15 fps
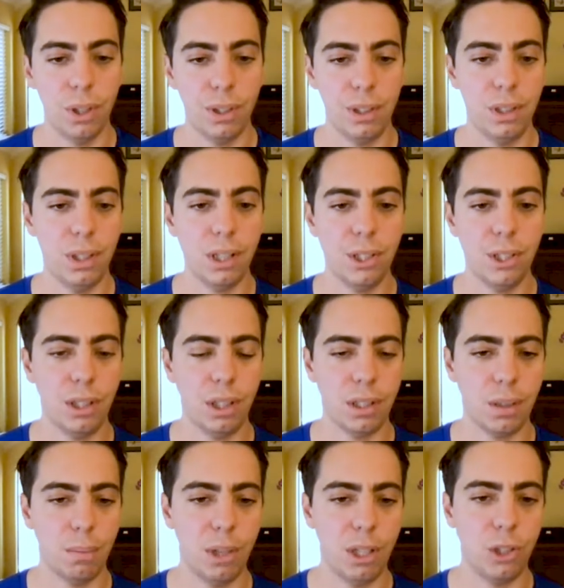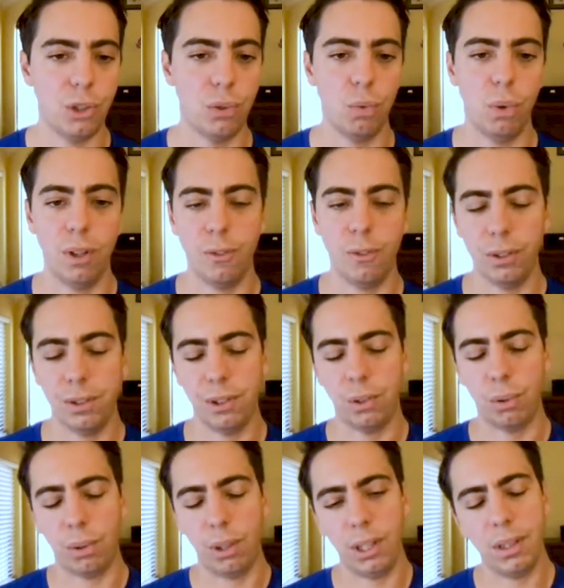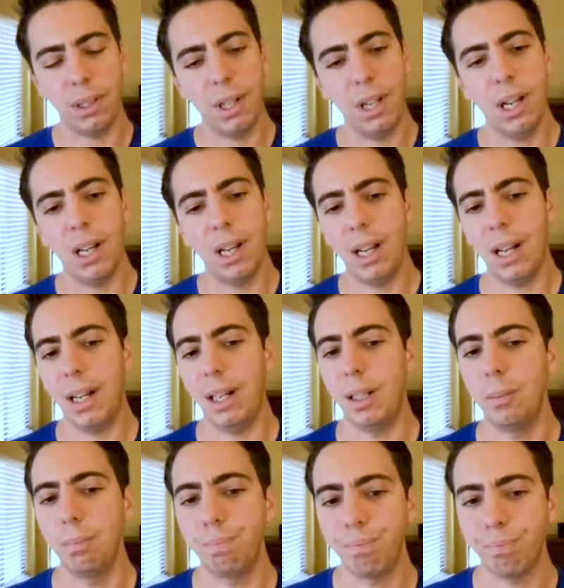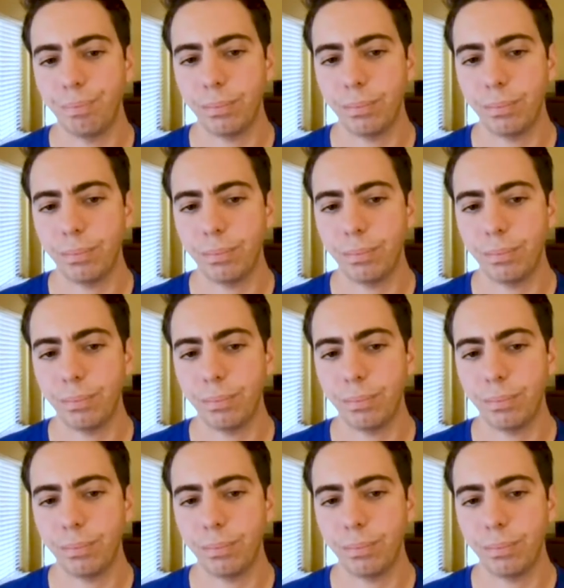the nginx image to 114.3.